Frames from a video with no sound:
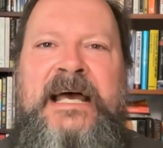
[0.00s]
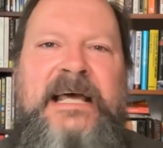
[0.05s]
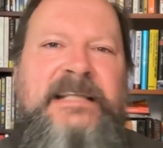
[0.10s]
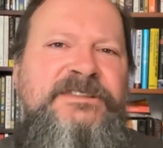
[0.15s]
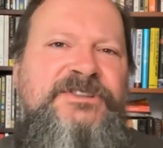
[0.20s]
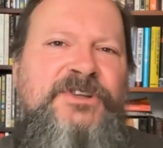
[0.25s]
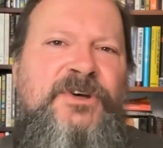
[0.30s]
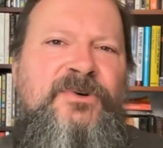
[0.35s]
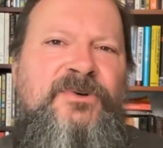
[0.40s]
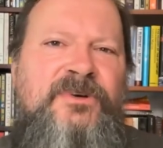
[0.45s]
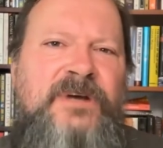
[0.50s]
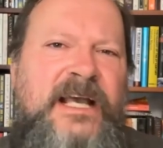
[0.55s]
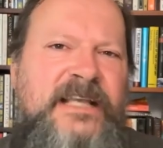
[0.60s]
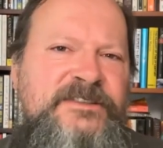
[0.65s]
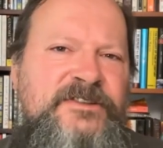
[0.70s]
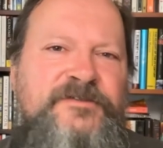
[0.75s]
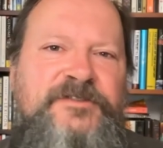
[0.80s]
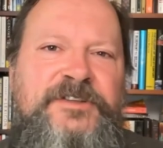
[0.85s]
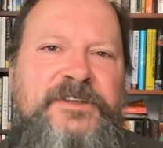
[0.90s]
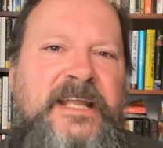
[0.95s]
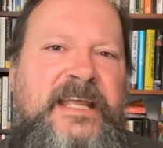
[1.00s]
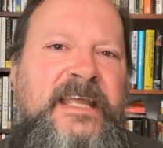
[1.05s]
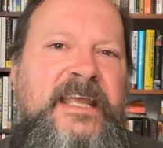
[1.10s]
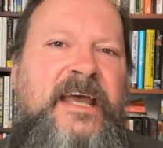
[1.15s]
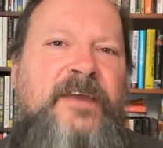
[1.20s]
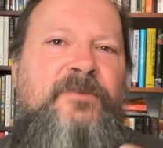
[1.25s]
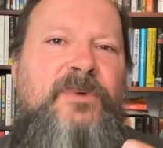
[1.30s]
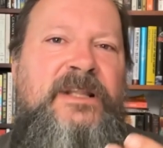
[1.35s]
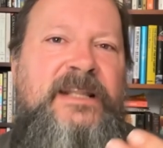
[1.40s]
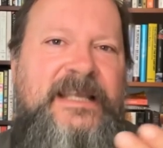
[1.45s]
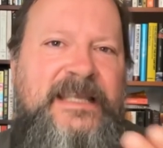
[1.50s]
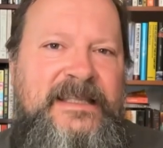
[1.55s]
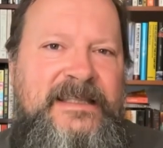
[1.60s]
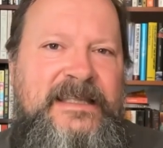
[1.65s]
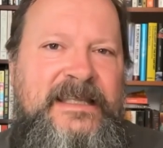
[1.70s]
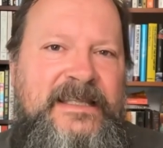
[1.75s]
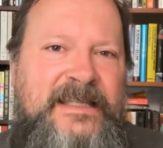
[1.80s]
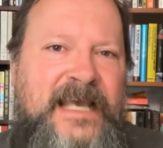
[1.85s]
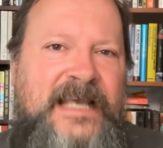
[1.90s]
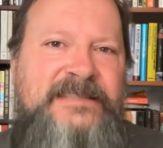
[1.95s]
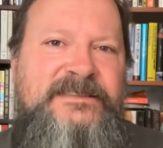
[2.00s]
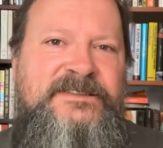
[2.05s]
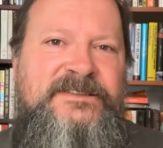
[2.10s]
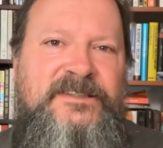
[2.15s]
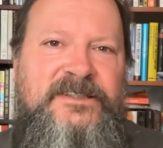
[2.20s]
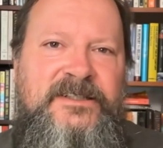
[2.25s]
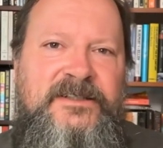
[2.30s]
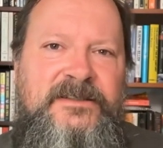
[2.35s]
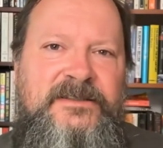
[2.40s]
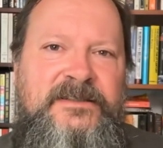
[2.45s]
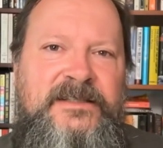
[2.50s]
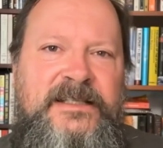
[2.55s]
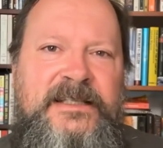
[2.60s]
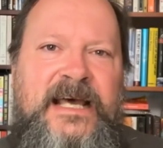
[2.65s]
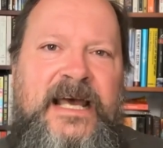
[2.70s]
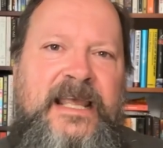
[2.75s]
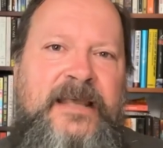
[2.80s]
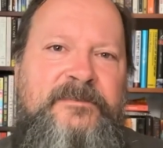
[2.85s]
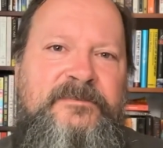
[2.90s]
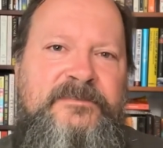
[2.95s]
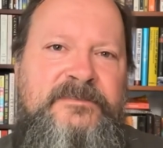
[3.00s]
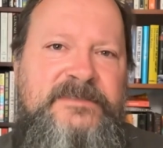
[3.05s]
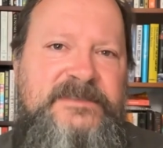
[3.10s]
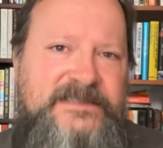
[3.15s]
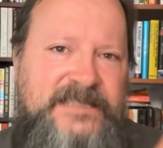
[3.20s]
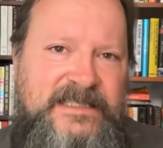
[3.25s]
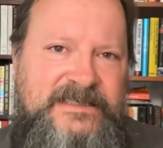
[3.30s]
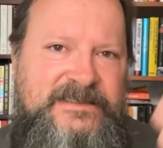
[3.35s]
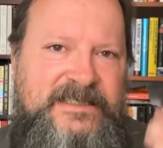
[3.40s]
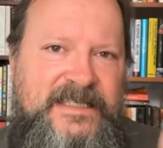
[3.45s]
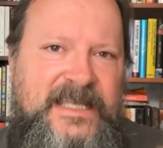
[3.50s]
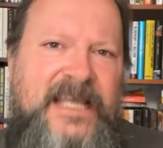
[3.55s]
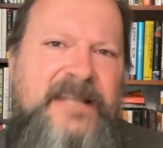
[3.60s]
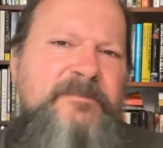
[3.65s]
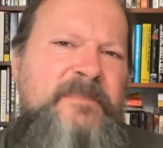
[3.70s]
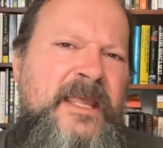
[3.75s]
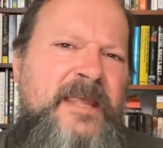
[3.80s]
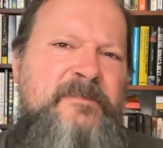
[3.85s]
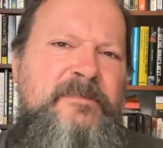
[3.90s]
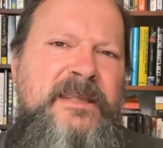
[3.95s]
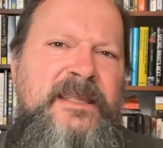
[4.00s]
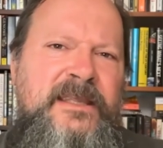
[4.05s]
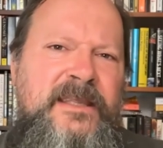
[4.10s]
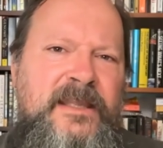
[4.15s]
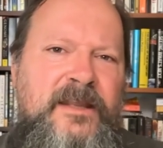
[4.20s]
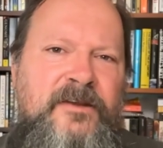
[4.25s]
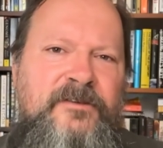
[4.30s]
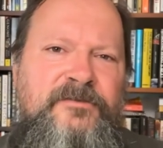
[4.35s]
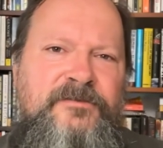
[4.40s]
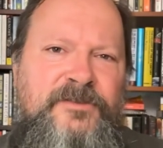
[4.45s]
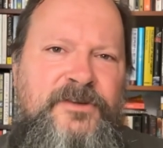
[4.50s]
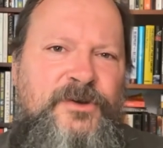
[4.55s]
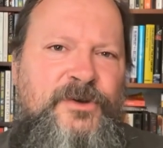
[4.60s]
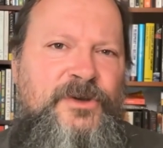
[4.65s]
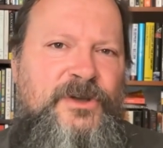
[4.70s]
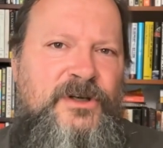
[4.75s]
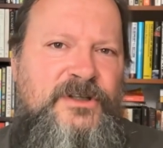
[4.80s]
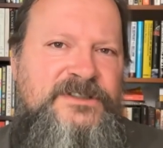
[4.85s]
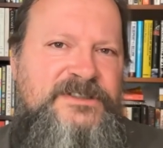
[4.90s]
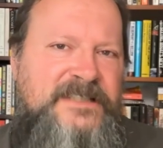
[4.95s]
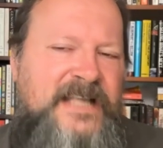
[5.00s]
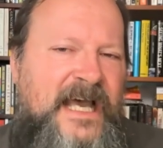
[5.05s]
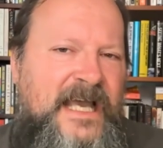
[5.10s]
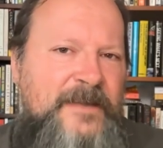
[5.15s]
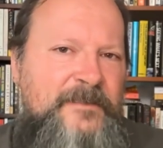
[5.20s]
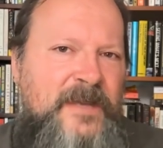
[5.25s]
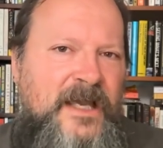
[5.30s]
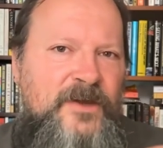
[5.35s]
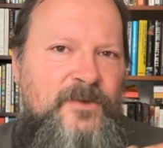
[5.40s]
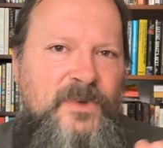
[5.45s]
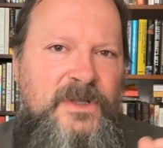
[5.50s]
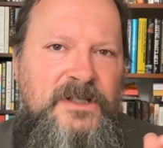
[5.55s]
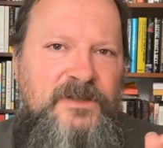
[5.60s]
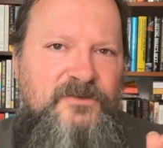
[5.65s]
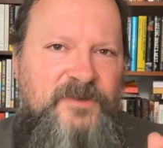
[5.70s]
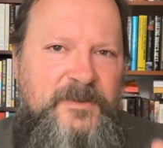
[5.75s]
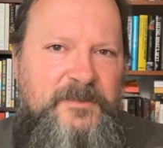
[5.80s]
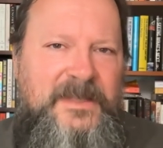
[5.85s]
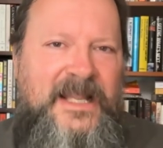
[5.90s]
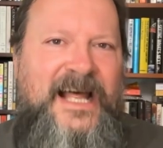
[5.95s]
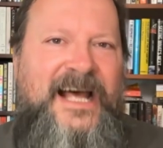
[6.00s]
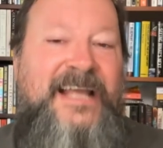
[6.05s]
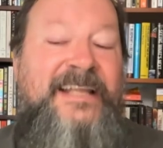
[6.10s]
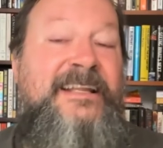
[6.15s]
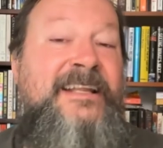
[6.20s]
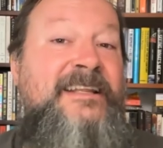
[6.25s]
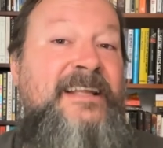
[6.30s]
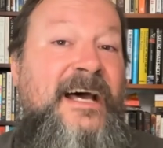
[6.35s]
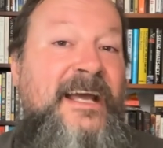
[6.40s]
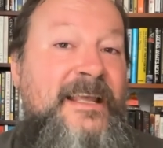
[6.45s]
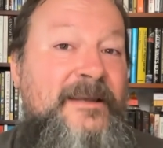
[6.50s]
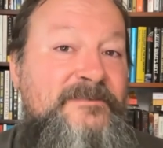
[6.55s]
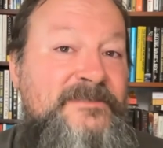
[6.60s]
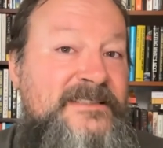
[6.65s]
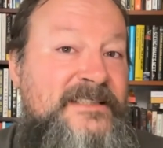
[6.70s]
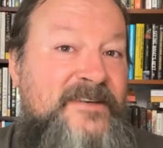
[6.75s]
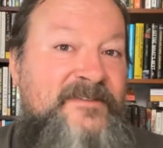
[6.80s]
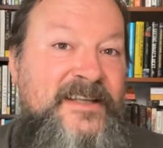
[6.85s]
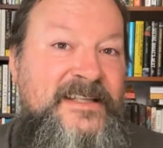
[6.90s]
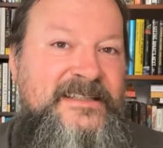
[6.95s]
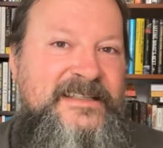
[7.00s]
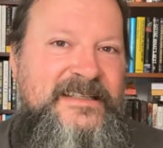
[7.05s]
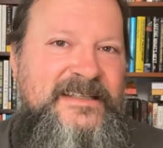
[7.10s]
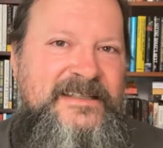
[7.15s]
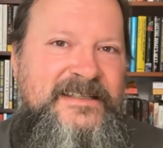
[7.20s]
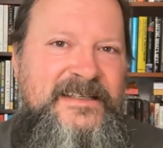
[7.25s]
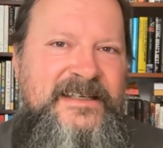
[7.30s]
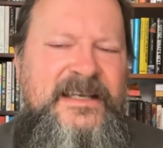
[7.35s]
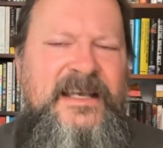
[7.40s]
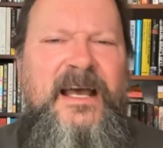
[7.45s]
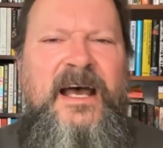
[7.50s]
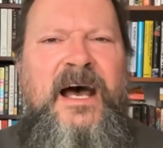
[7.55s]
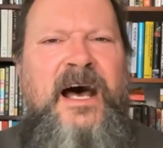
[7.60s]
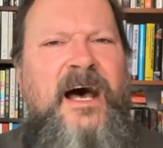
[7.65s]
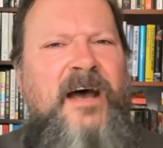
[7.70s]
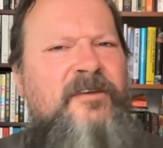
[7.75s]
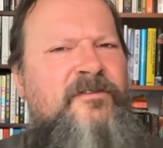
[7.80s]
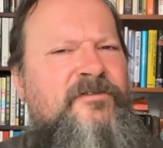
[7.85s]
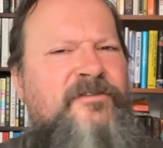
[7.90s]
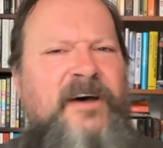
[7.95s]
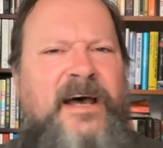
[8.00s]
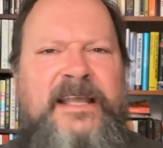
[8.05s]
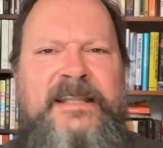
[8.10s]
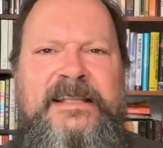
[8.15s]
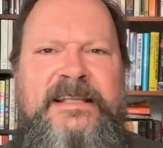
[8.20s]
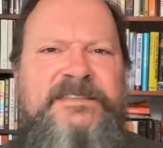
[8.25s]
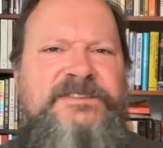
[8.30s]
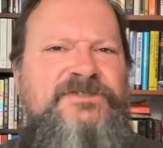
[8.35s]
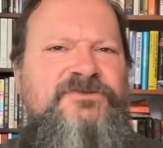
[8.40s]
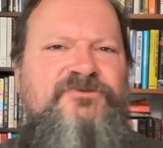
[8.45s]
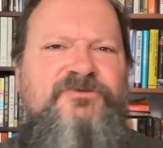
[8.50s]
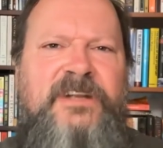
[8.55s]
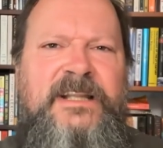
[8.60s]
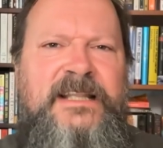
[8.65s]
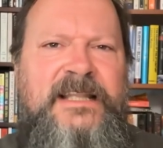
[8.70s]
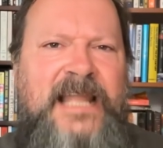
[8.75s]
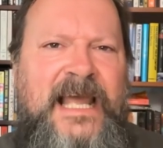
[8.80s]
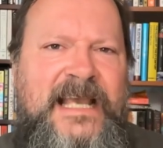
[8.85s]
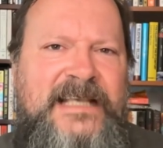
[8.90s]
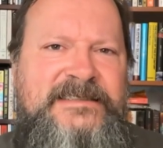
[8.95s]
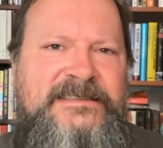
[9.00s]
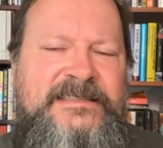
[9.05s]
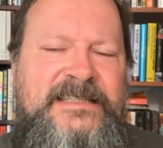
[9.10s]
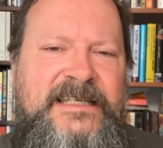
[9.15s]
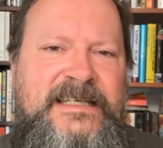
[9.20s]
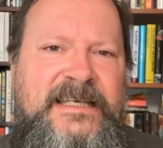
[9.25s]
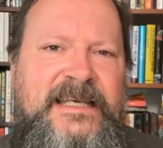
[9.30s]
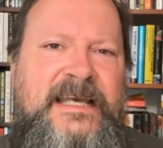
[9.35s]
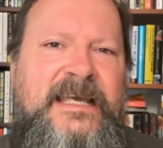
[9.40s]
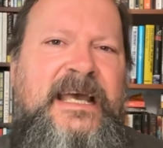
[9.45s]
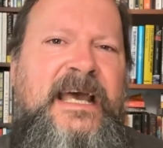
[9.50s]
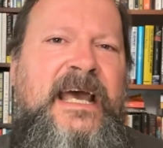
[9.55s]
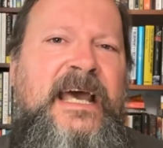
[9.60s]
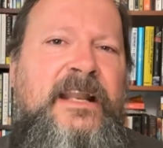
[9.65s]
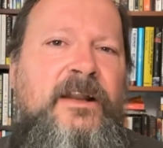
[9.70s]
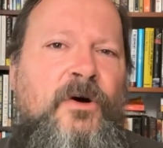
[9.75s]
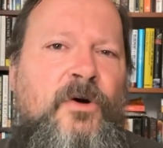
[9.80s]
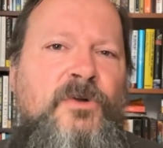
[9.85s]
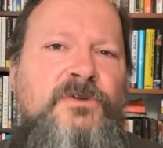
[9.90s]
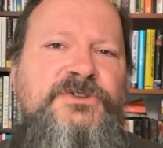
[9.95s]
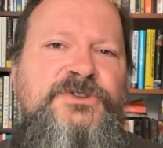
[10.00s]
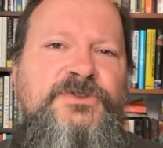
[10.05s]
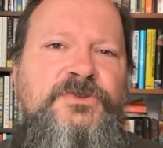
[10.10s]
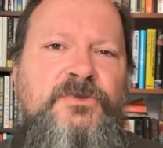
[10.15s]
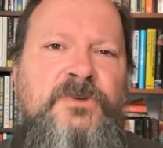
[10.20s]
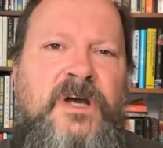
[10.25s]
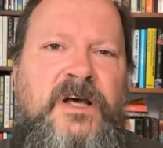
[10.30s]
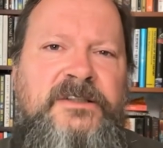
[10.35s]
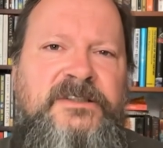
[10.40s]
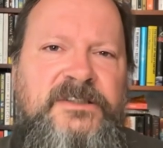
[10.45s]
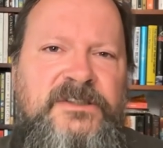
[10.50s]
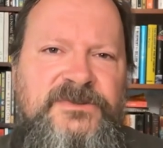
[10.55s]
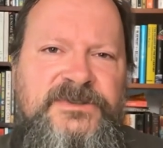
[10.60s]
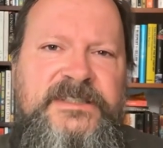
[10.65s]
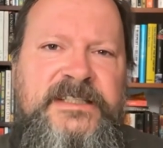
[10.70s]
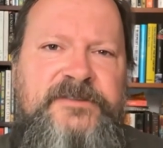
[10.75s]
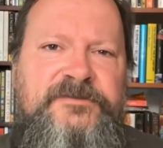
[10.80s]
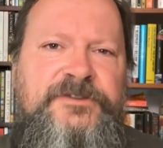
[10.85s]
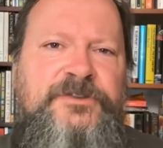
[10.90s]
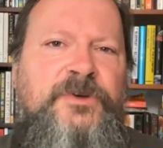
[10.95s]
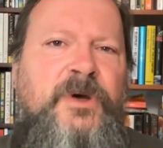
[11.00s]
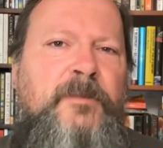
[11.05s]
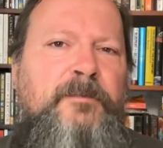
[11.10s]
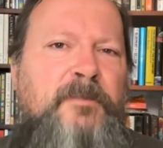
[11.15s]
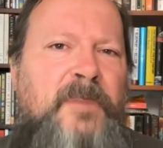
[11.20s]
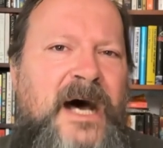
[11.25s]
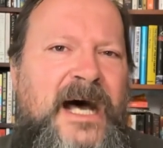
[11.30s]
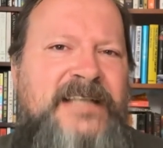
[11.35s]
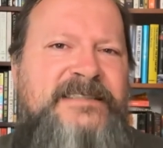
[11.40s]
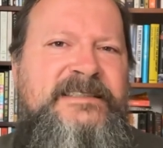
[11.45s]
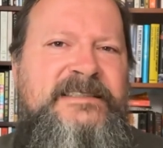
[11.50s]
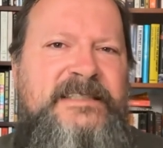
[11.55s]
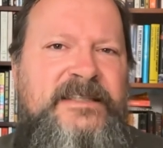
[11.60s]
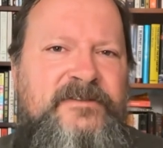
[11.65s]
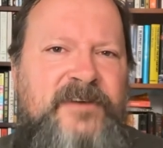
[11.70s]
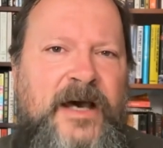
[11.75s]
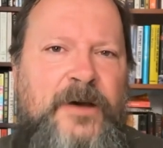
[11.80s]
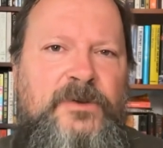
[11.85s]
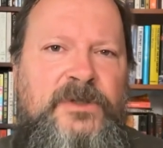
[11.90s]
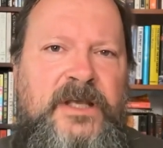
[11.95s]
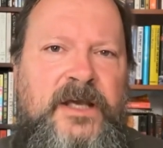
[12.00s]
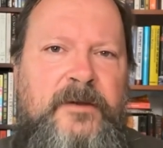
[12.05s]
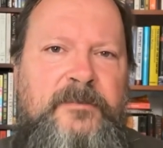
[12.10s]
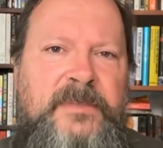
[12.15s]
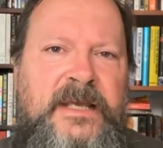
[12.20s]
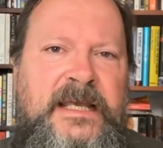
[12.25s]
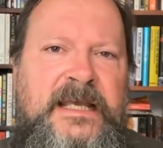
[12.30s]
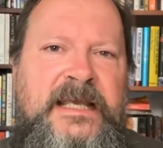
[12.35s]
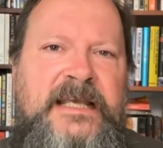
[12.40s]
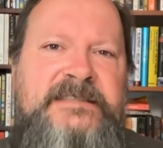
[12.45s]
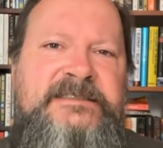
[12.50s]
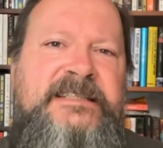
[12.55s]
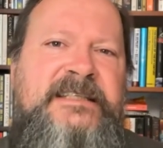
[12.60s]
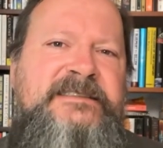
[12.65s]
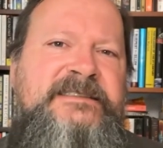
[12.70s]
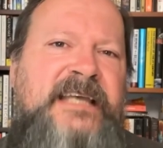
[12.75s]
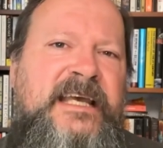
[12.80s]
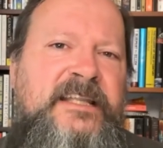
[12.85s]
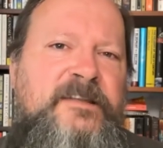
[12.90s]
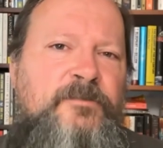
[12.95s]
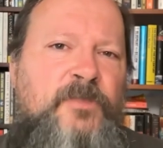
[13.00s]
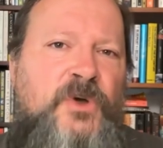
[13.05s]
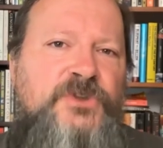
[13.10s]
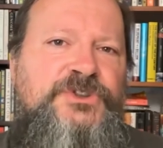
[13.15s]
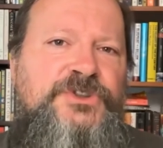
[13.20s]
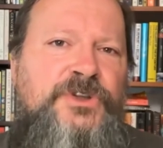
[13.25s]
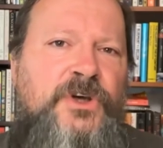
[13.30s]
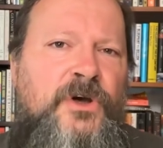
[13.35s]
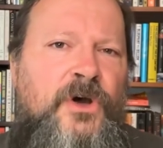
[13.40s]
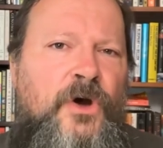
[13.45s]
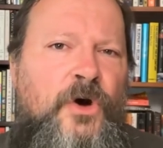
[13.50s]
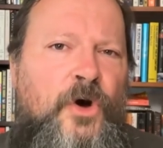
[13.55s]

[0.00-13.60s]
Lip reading: And so, as of today, I will indeed answer that I am 60, and maybe in a few years' time, I will reply that I am 70. I find this relaxing and also conducive to a positive outcome, since at most,